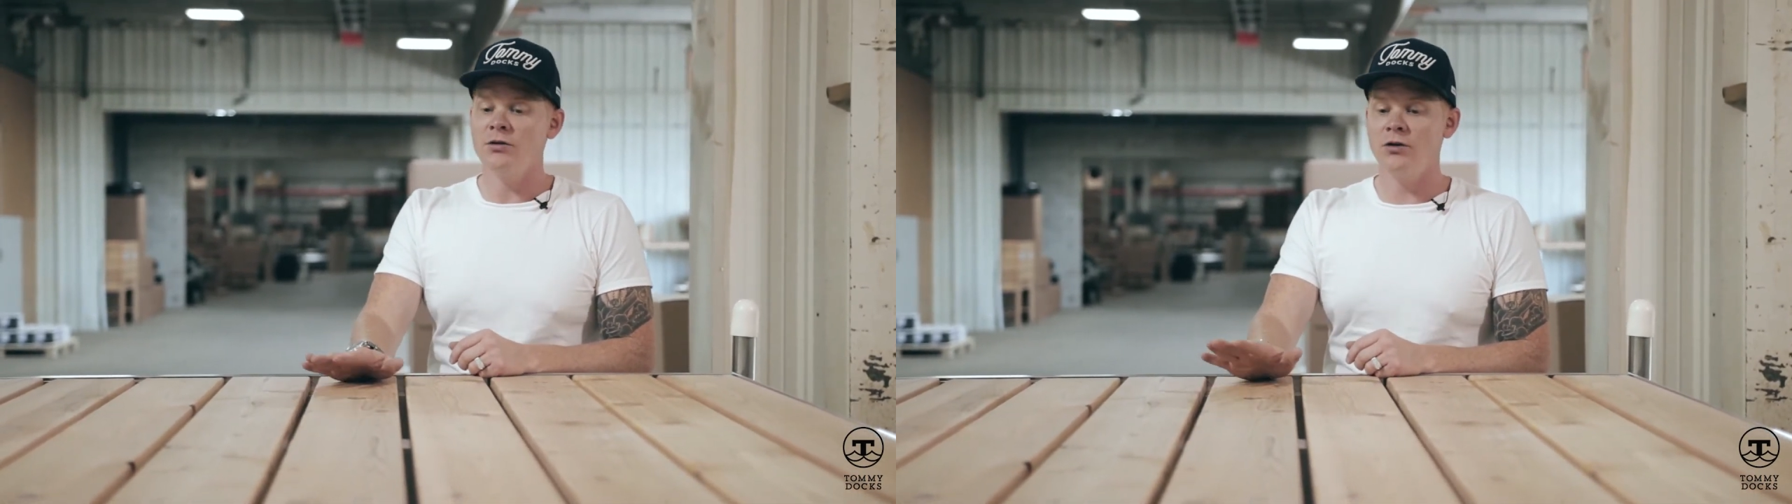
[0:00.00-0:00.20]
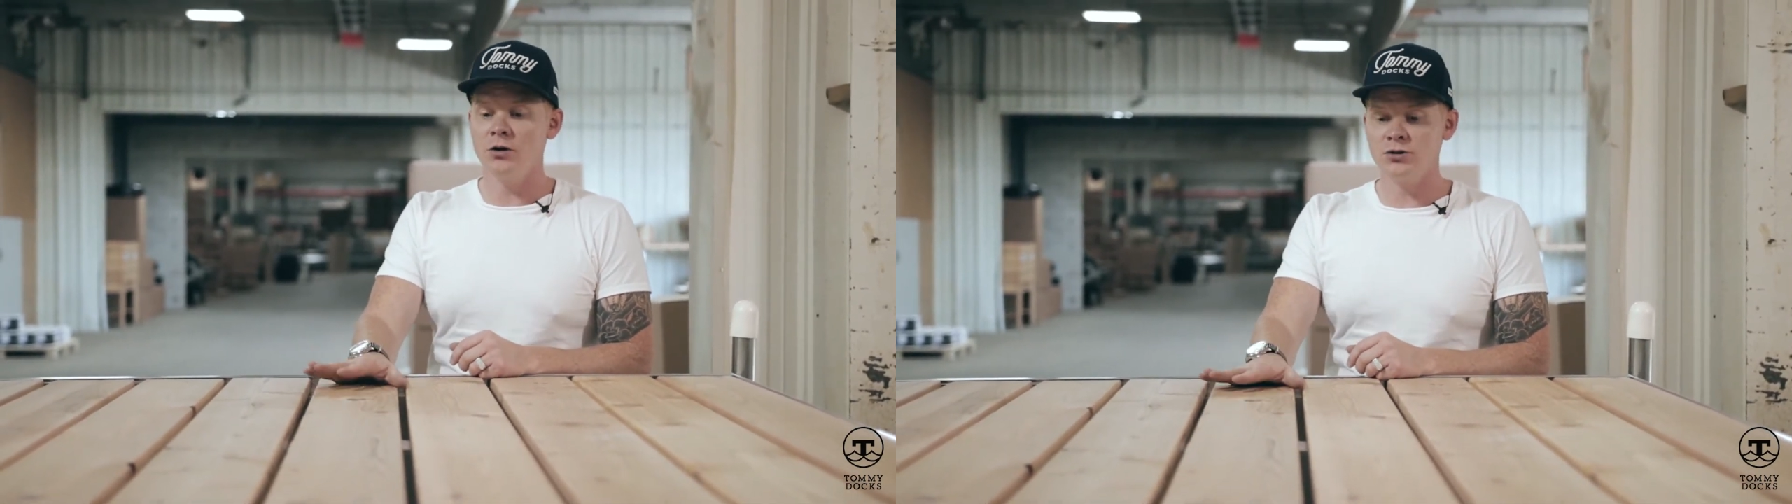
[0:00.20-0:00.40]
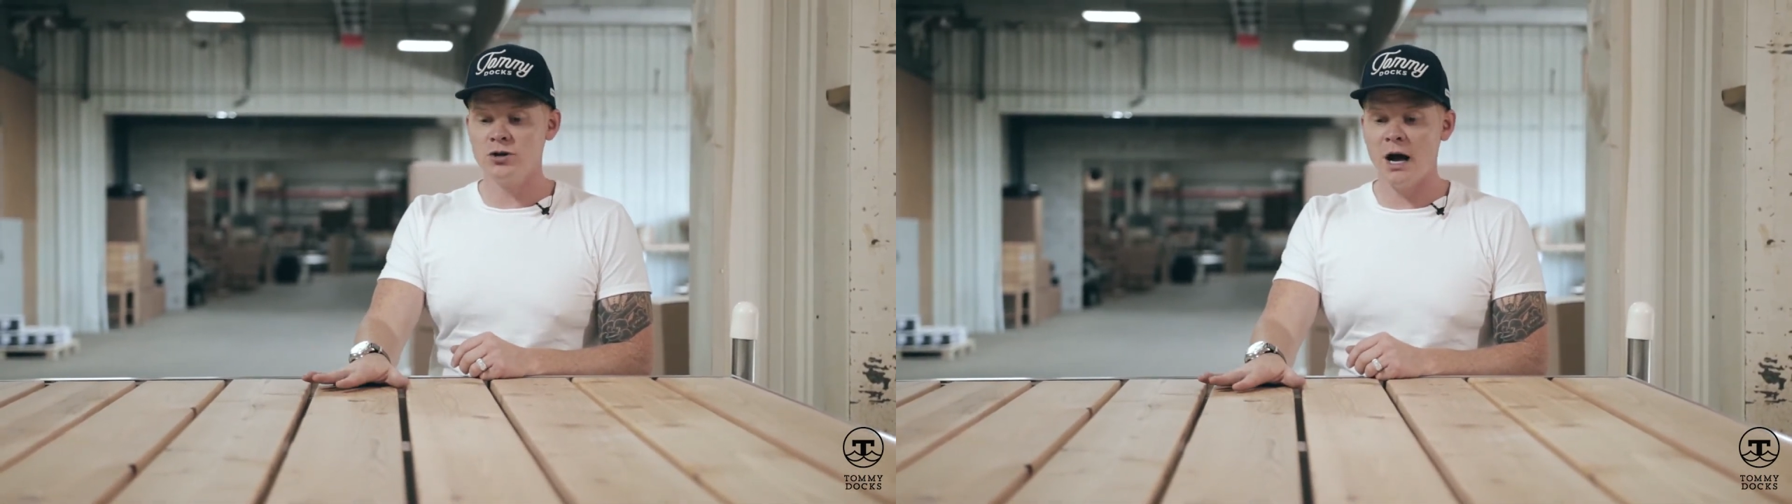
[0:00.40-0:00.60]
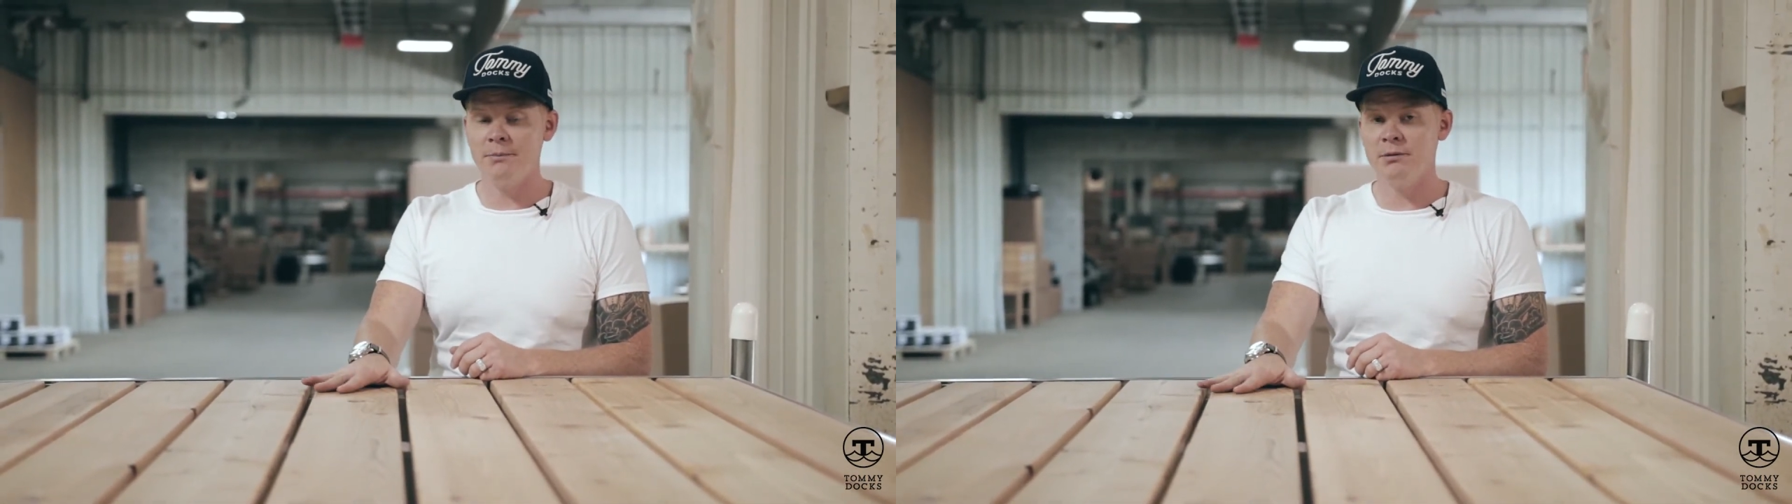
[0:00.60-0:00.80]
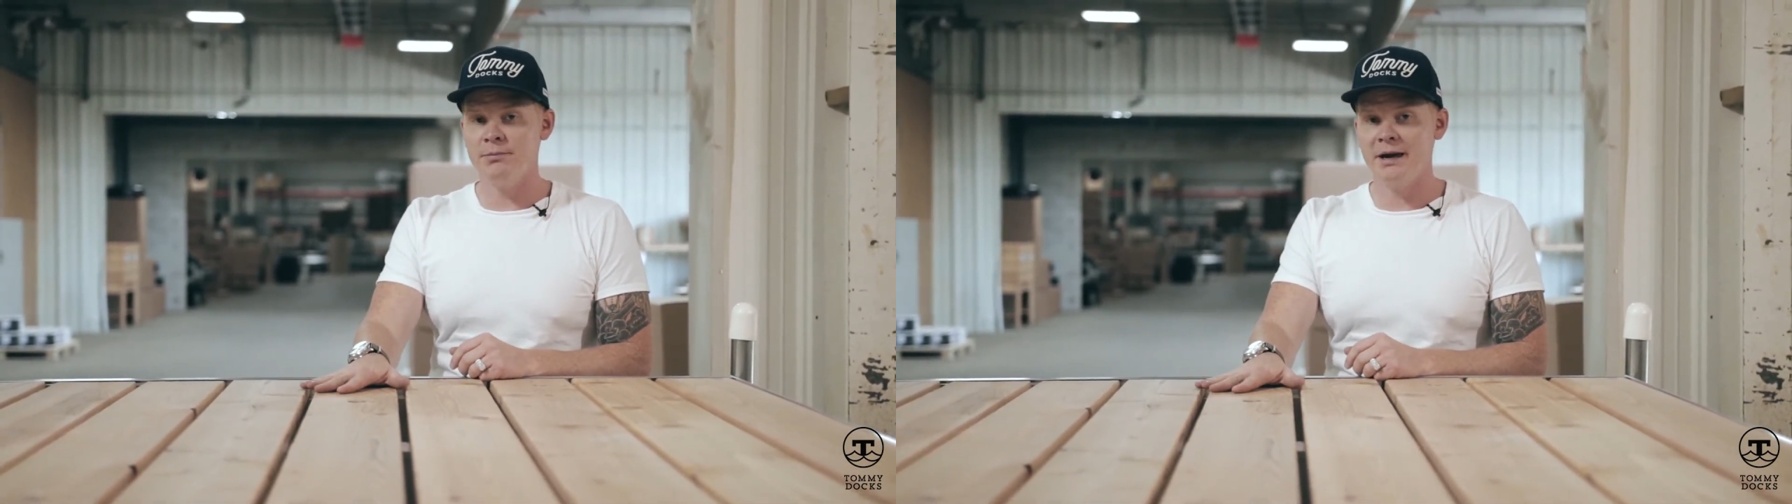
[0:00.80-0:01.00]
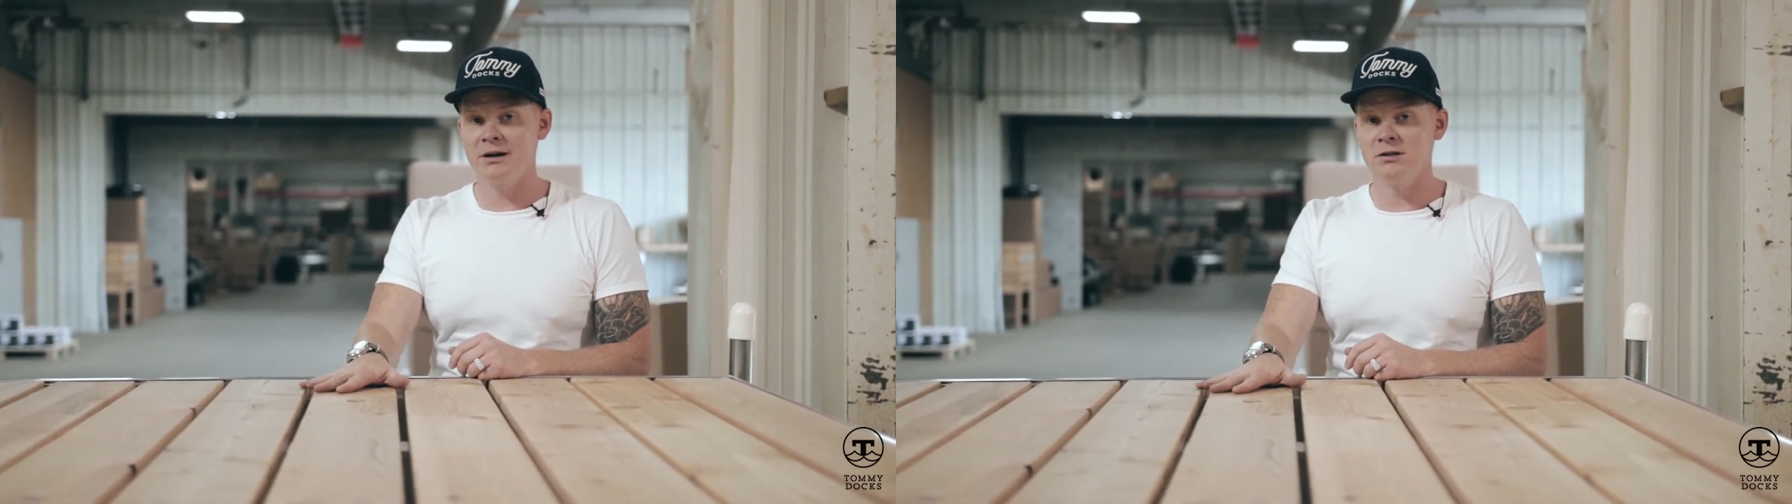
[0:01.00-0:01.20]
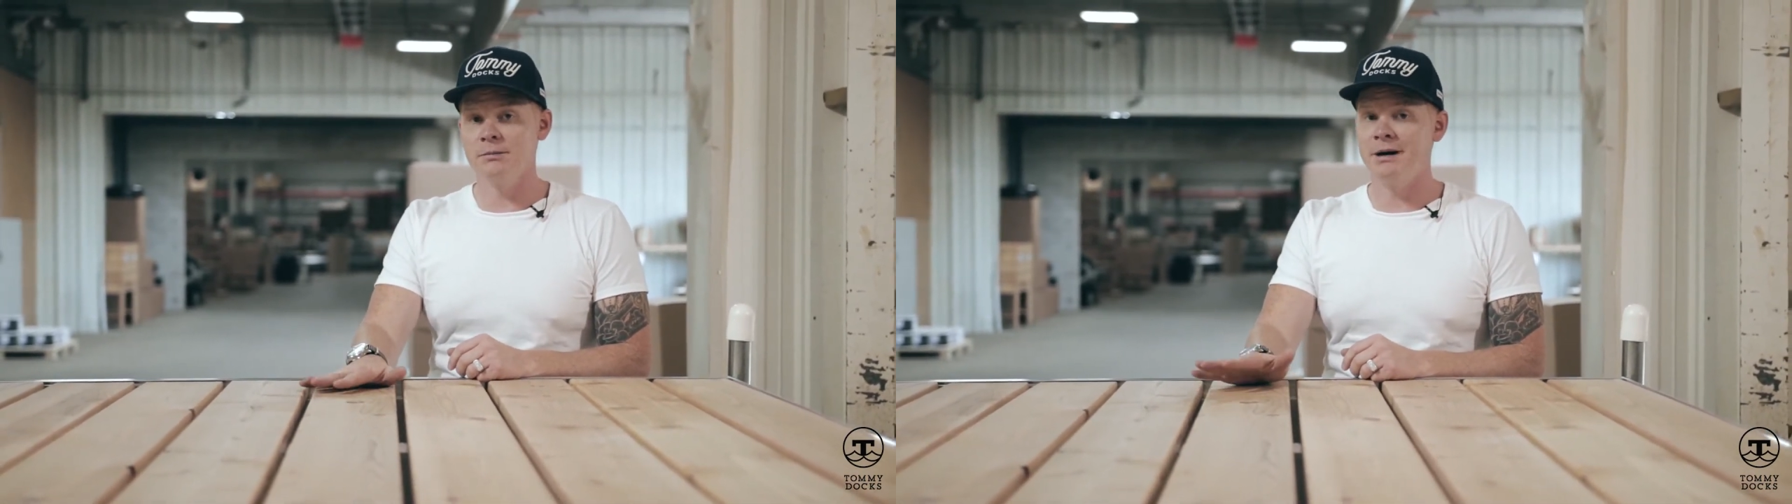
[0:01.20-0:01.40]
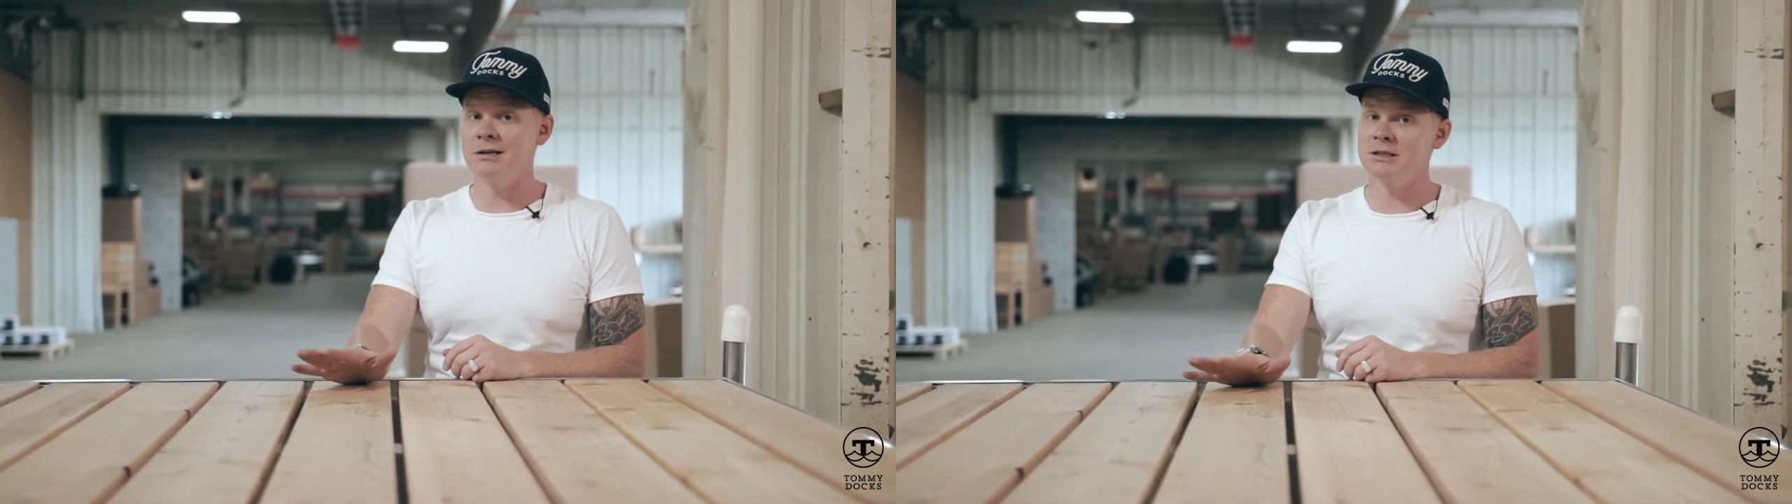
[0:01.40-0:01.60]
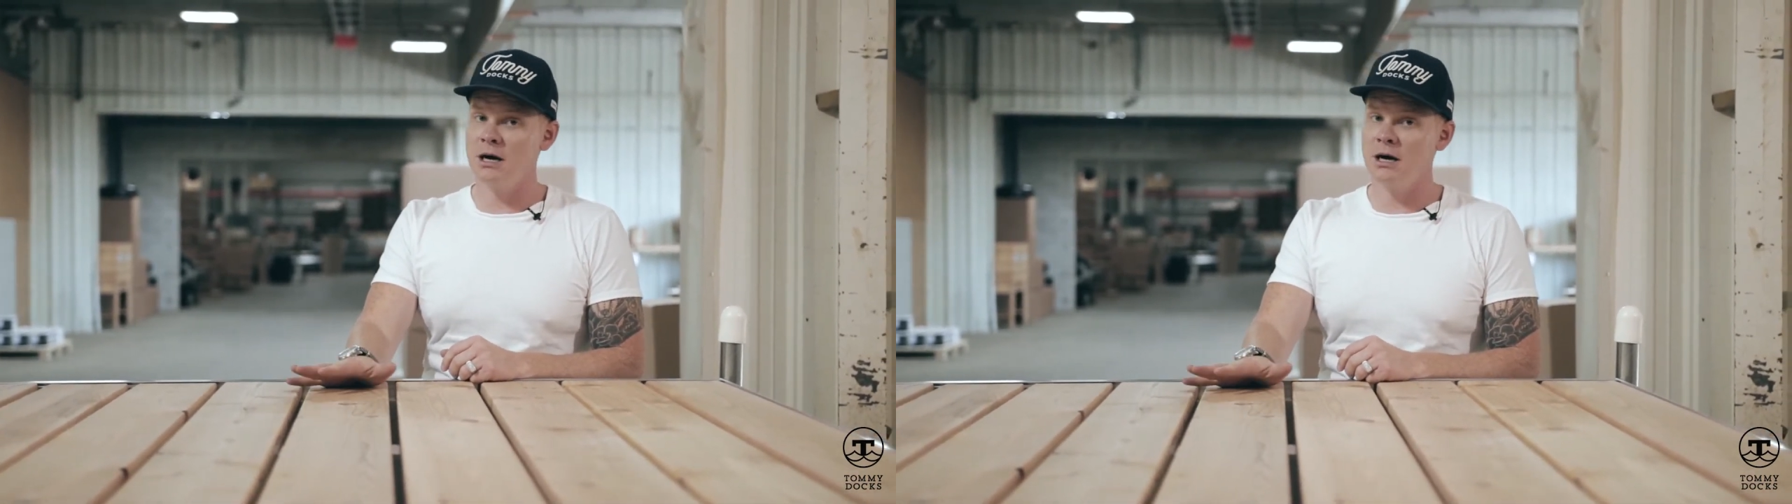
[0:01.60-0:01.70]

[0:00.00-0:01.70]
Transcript: Those drop-in panels about